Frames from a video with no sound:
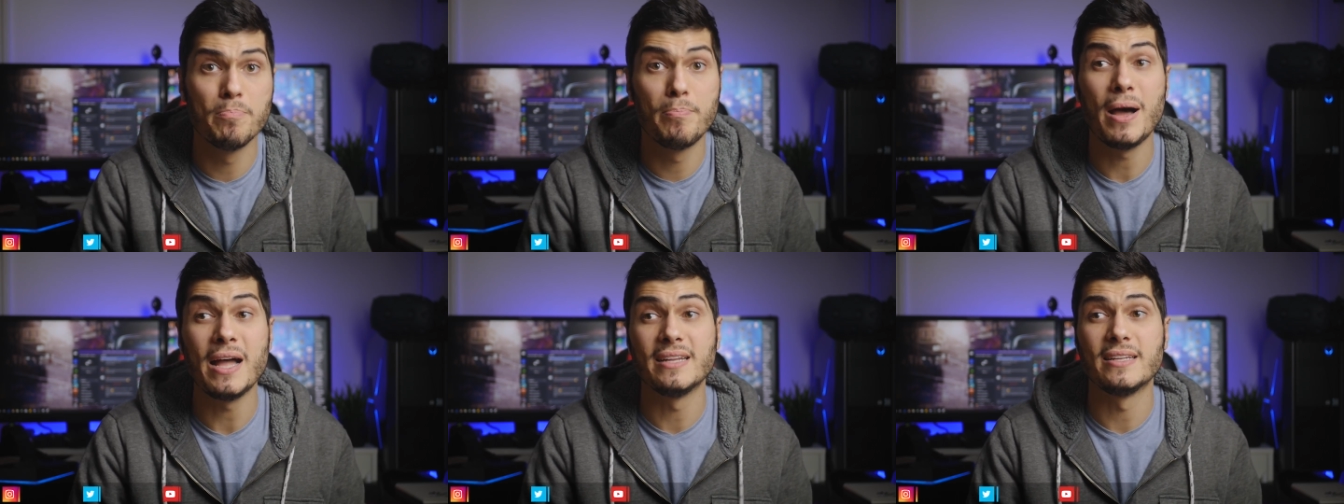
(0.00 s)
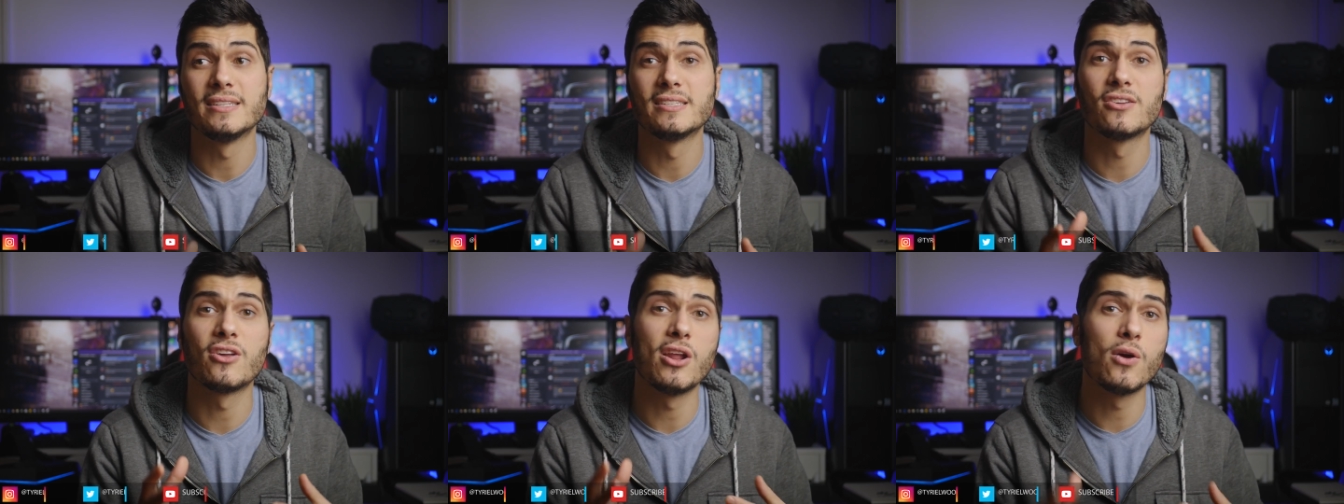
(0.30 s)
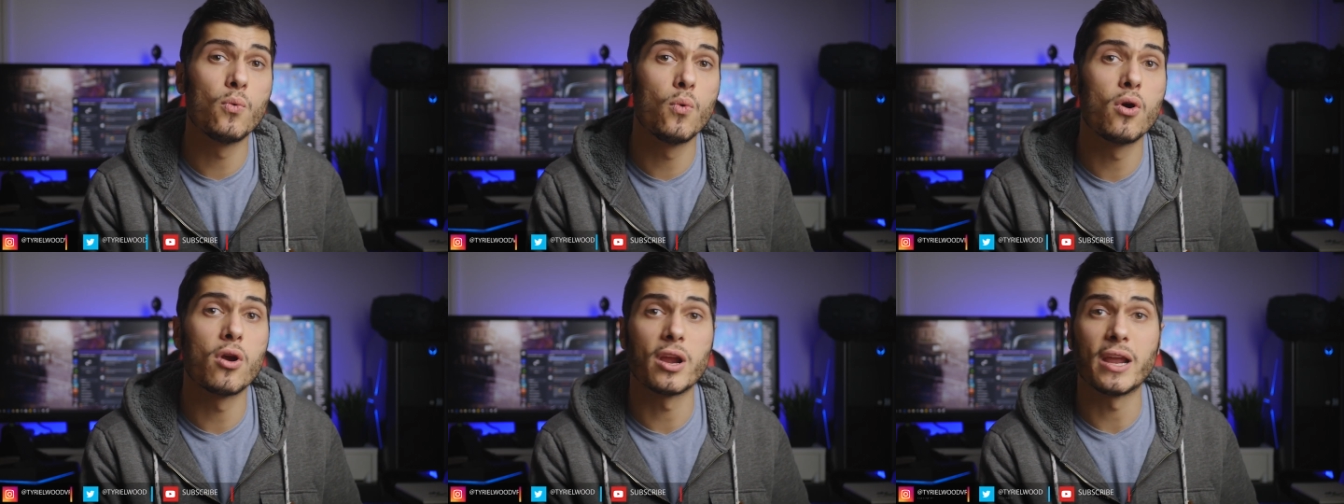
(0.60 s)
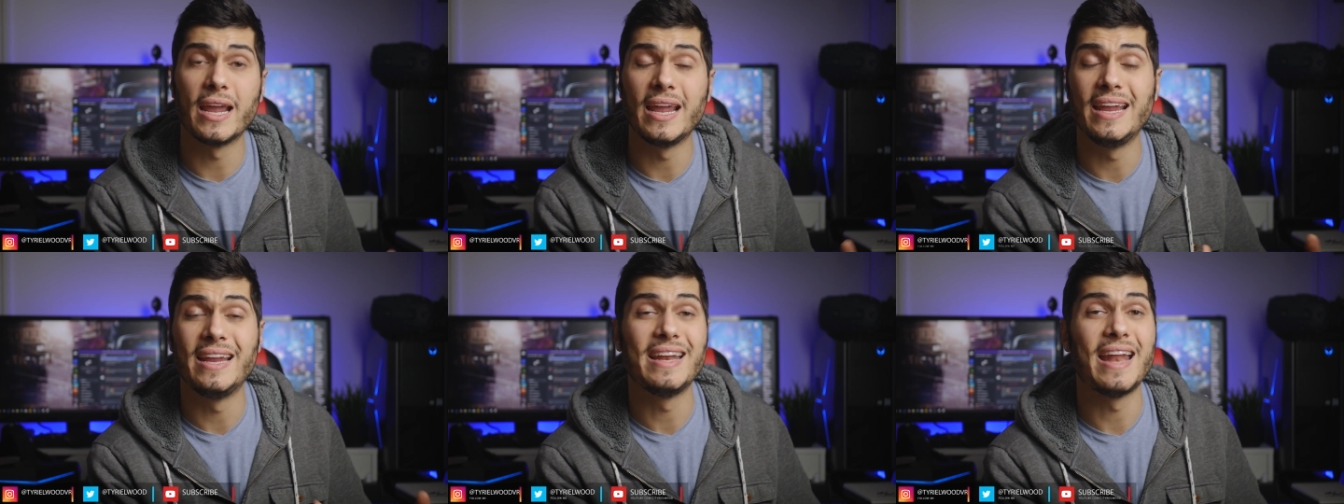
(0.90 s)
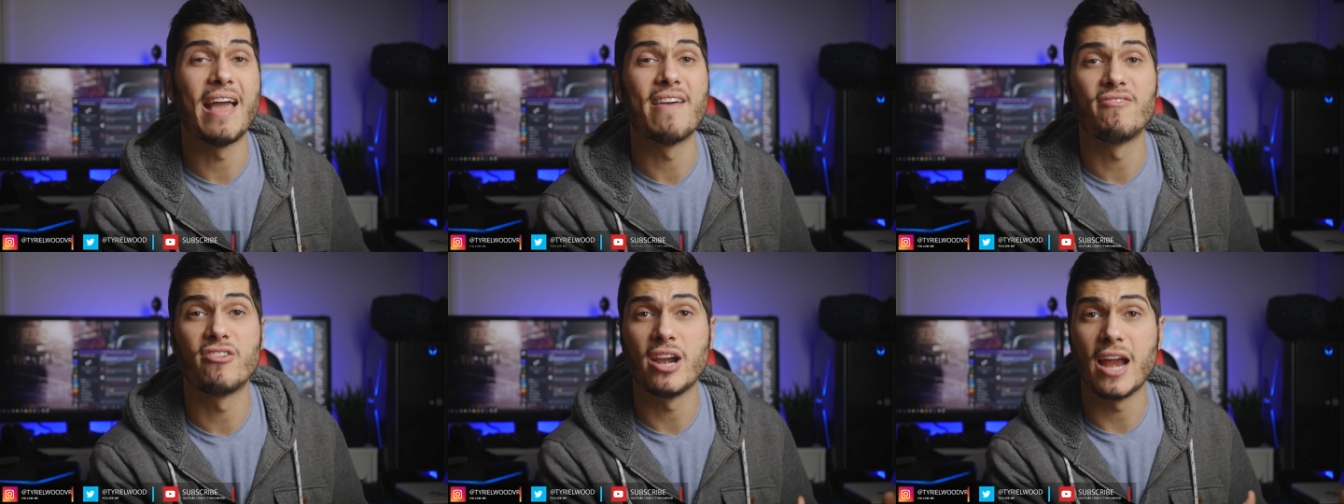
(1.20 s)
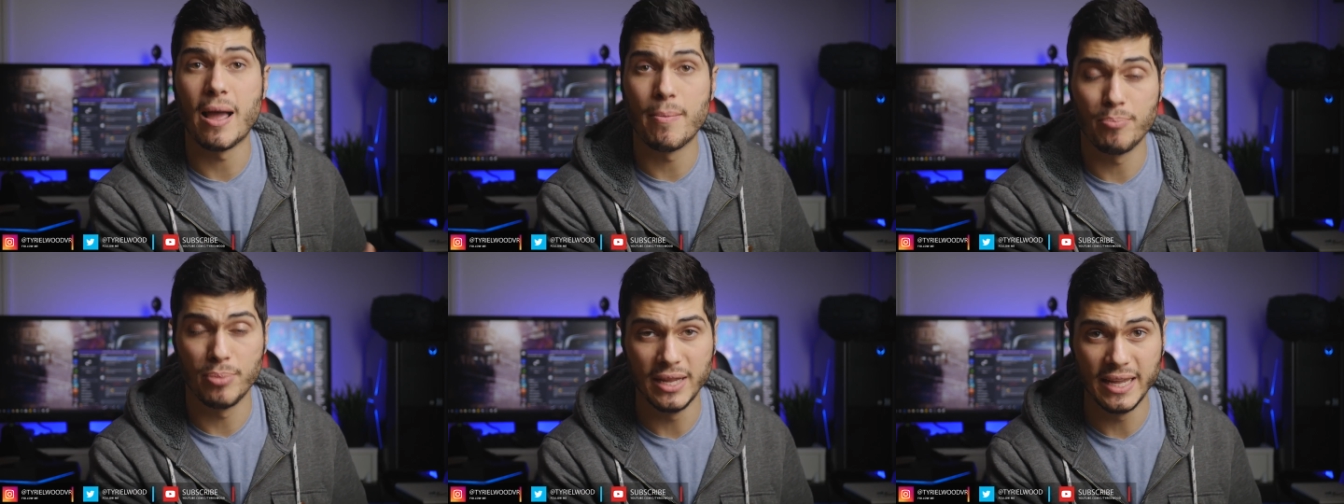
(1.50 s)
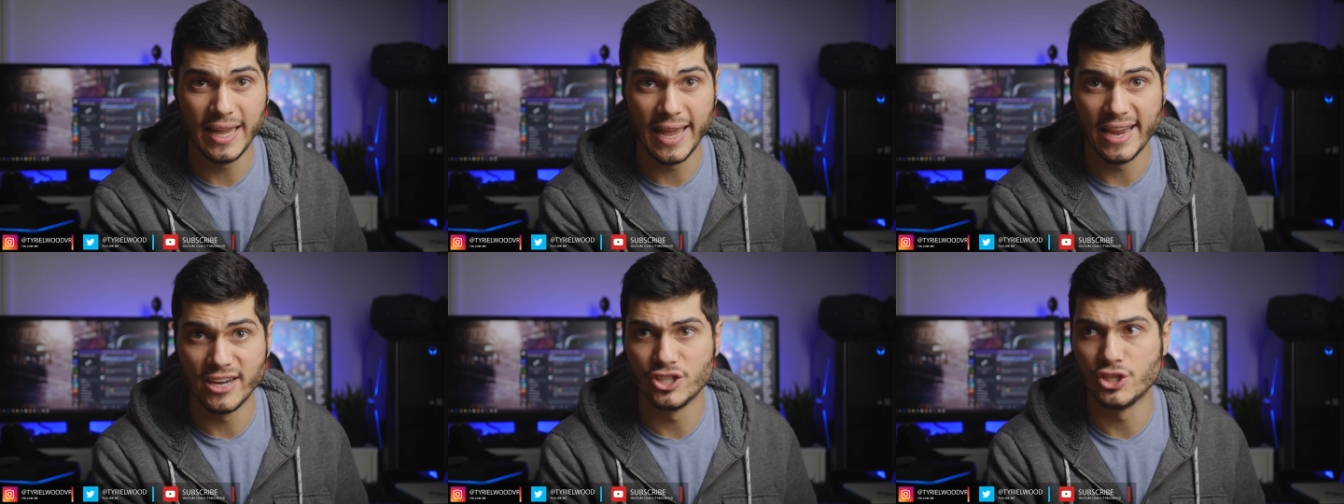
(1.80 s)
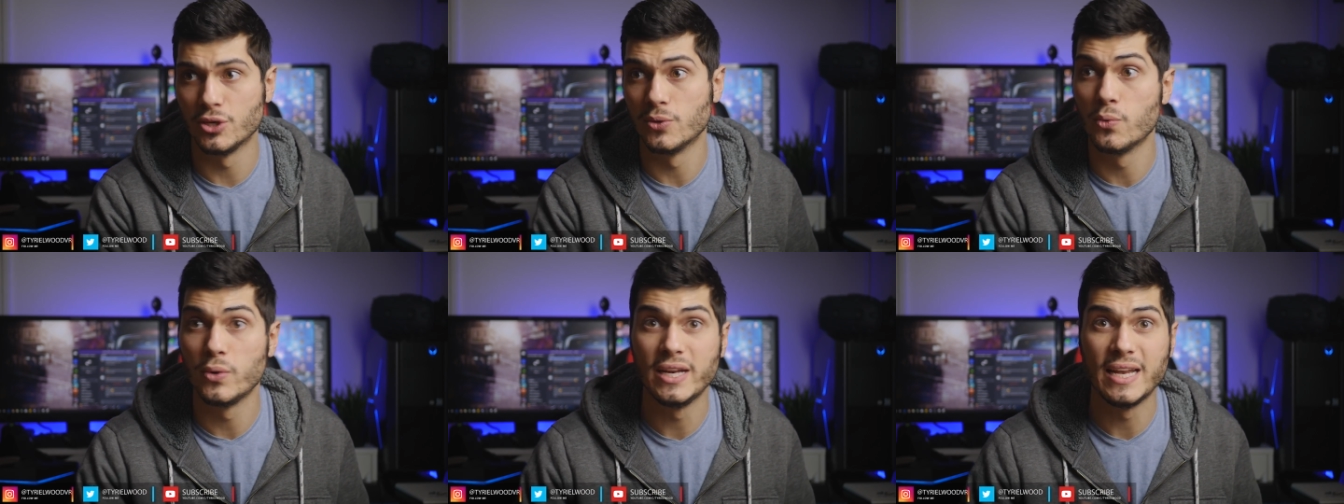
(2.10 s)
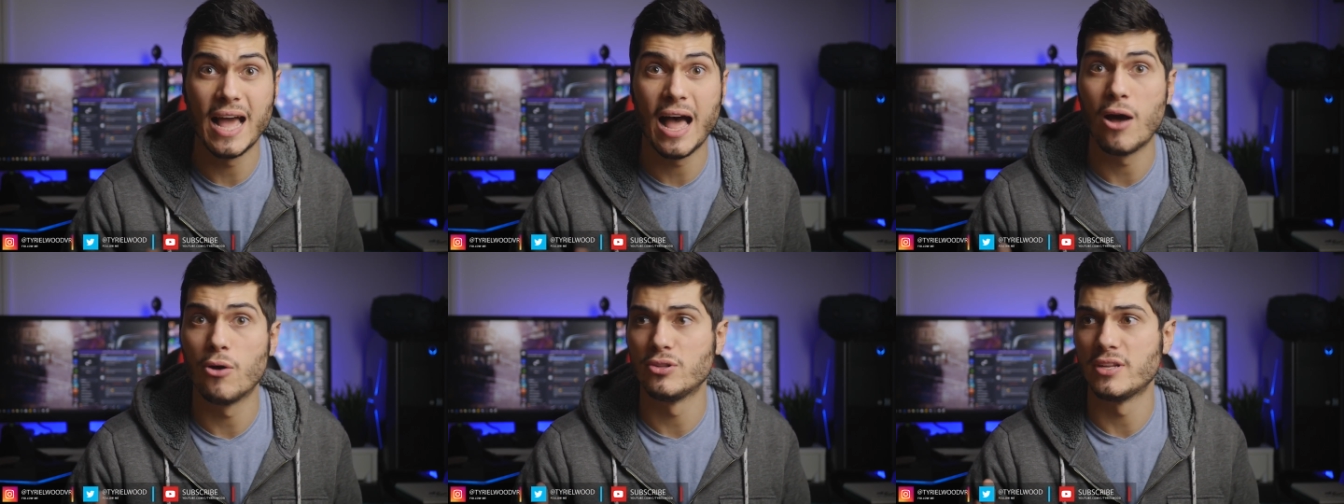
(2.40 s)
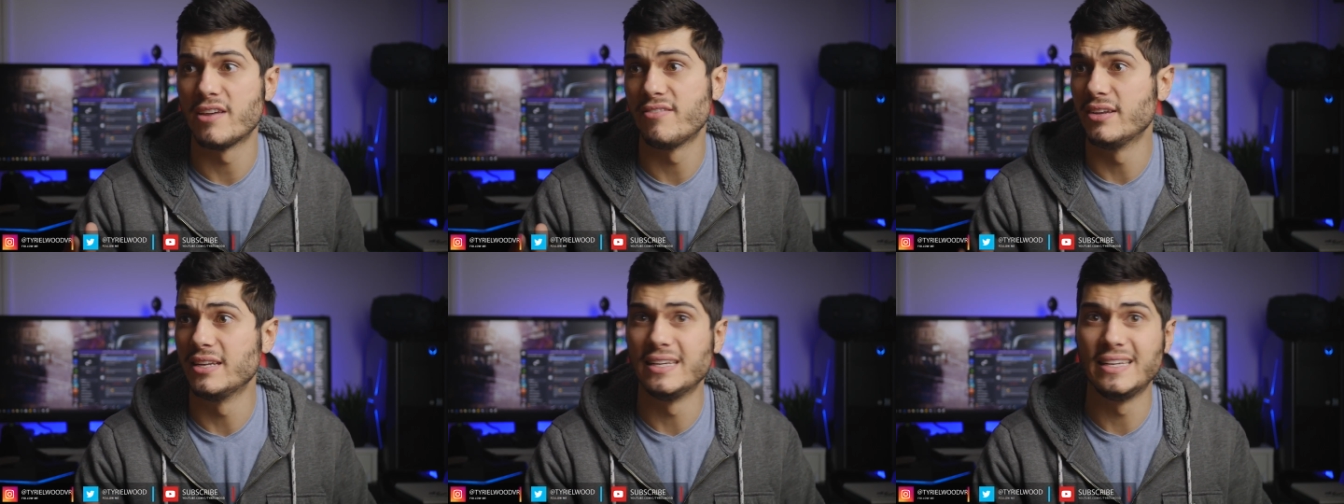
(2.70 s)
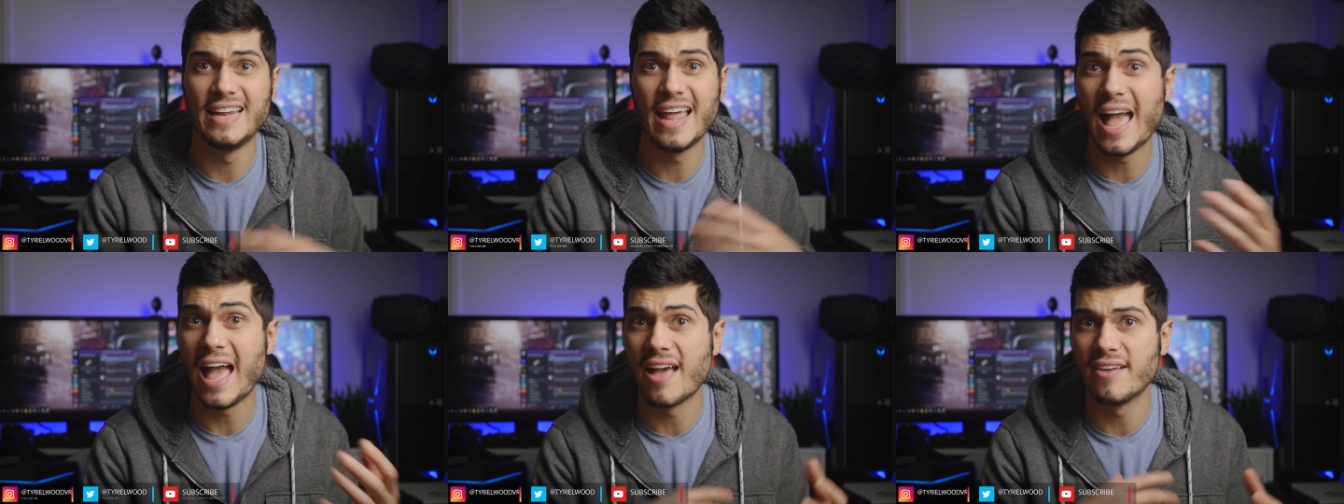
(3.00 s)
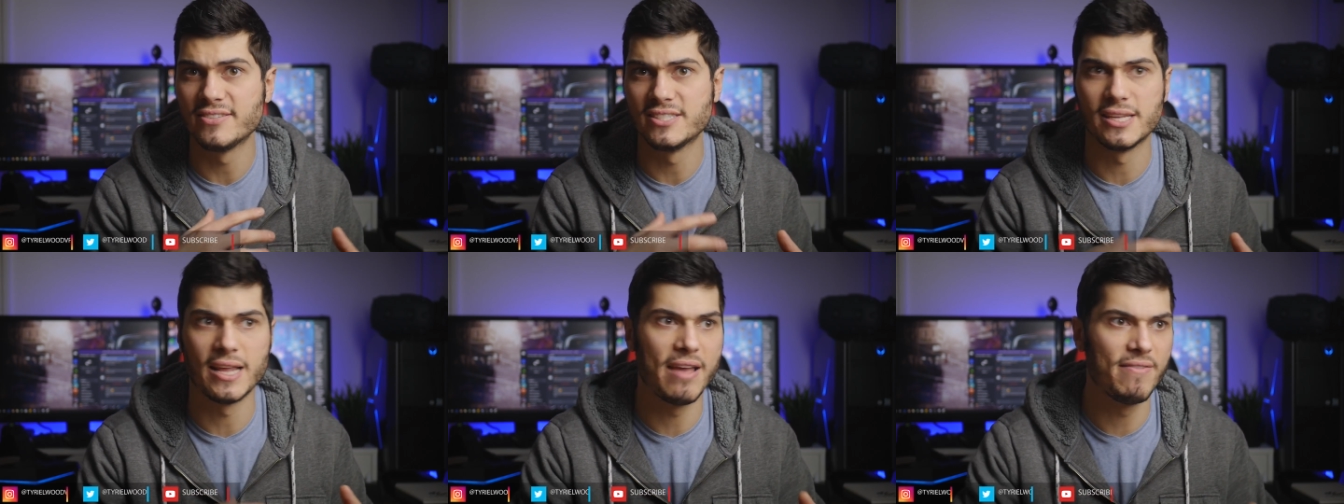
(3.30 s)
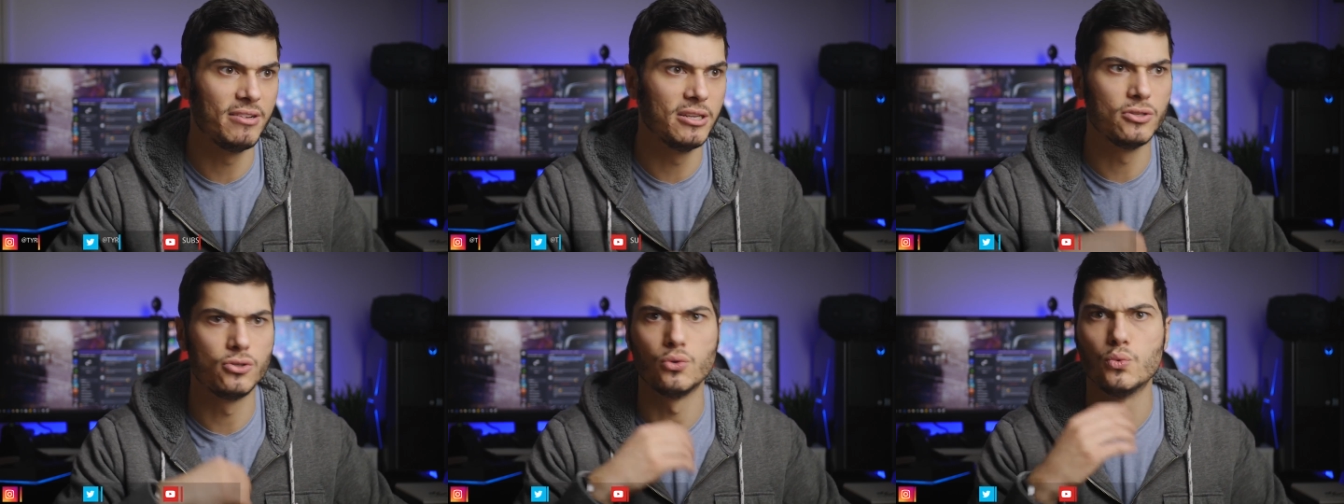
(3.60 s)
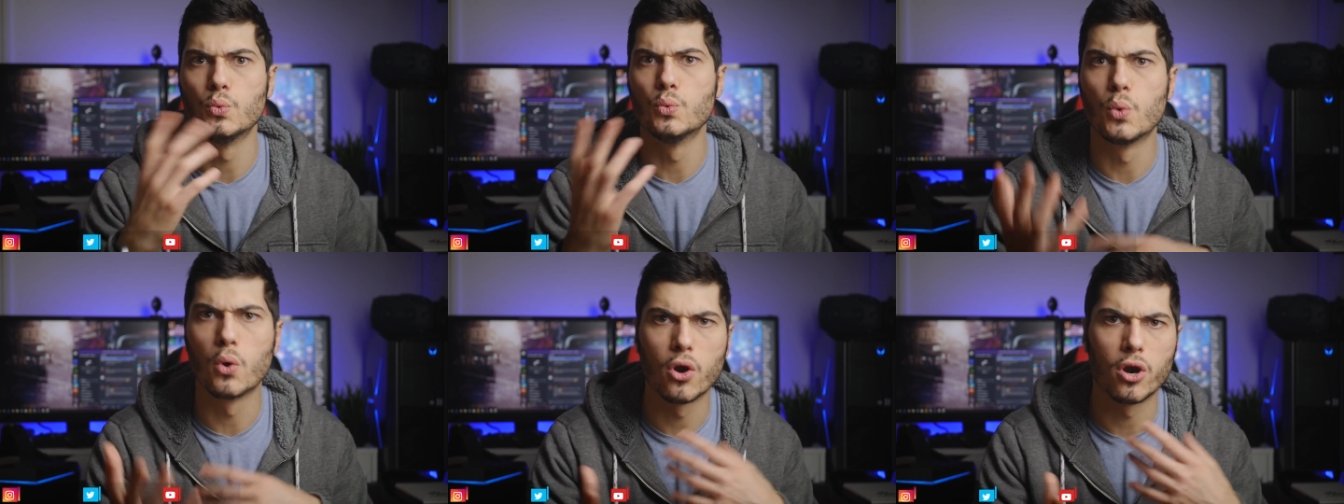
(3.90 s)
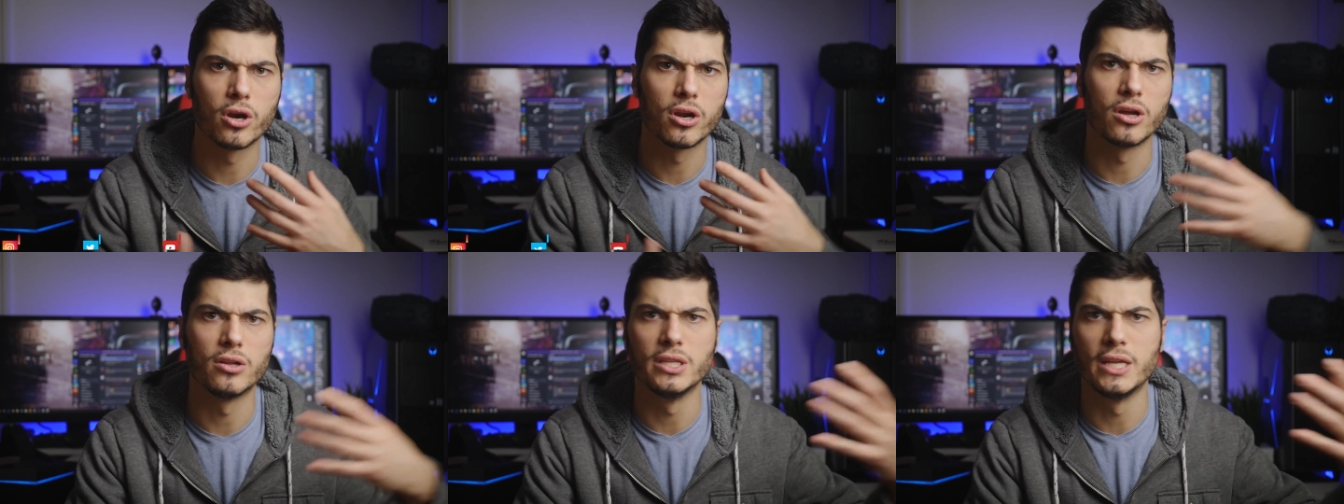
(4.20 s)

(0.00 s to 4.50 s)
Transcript: but it's gonna work in every application without having devs having to work